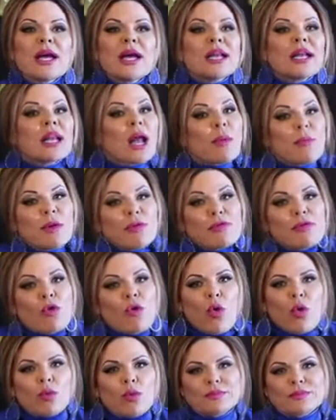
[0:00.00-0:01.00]
Number
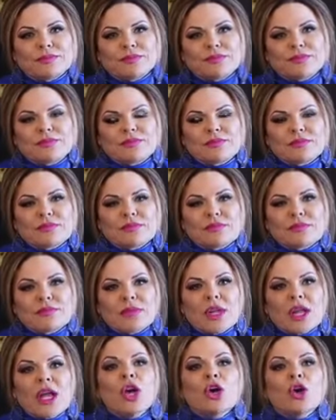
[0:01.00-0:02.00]
4.
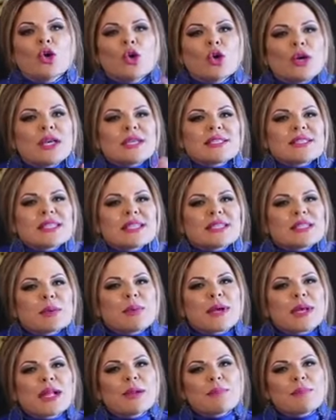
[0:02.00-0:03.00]
Who is the
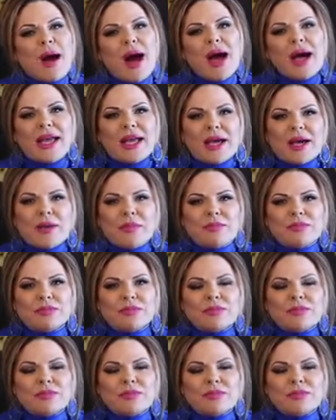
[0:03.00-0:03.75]
typical buyer?